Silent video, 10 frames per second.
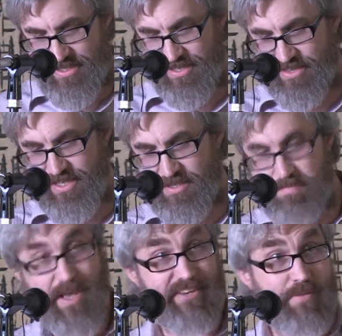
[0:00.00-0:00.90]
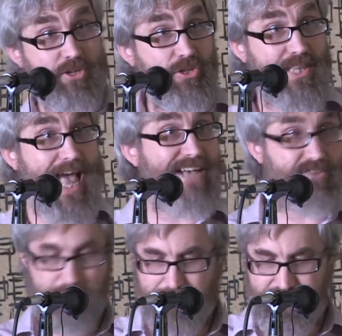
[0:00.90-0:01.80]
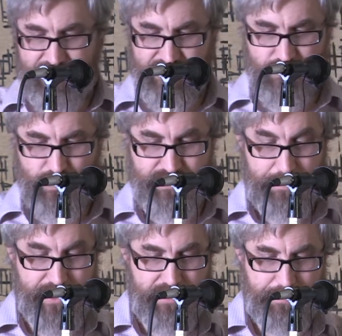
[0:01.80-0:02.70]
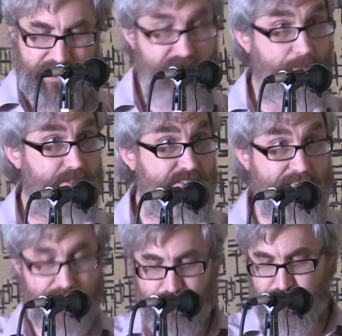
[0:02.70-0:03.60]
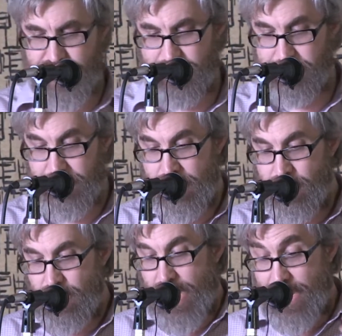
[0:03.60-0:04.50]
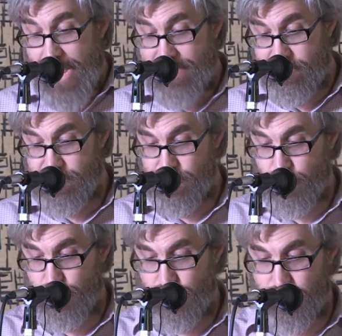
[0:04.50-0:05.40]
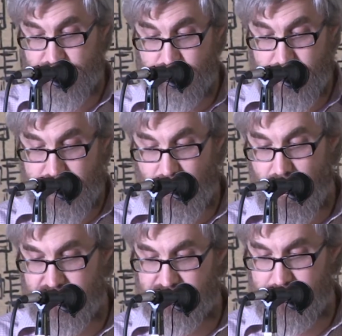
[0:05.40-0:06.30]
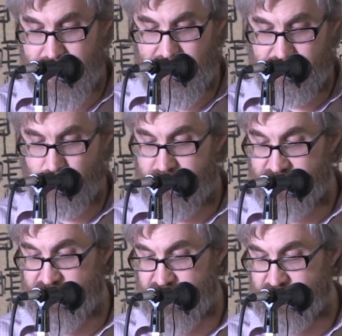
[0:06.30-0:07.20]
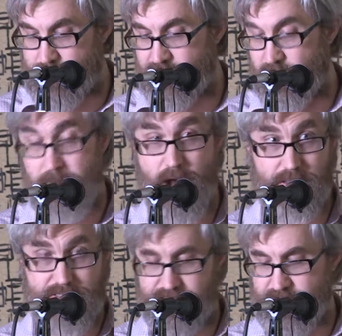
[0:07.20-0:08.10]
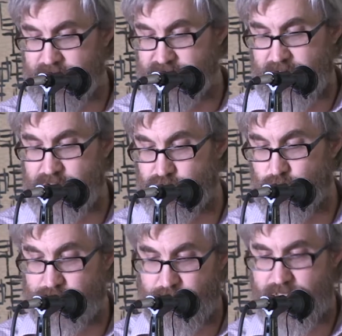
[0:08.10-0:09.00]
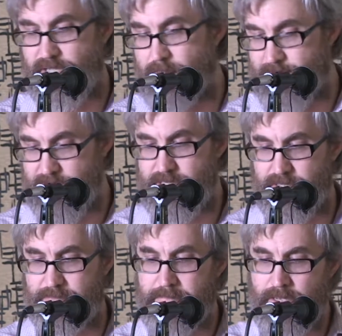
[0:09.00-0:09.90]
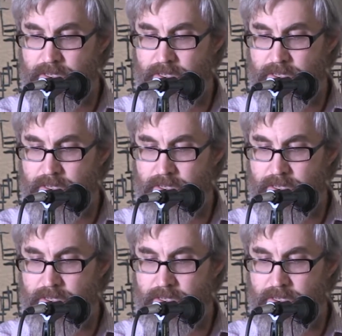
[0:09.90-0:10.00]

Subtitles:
I think it may have been your last piece, was an opinion piece about censorship at the school, which has really caused me to revisit some of the policies at the school for the coming year.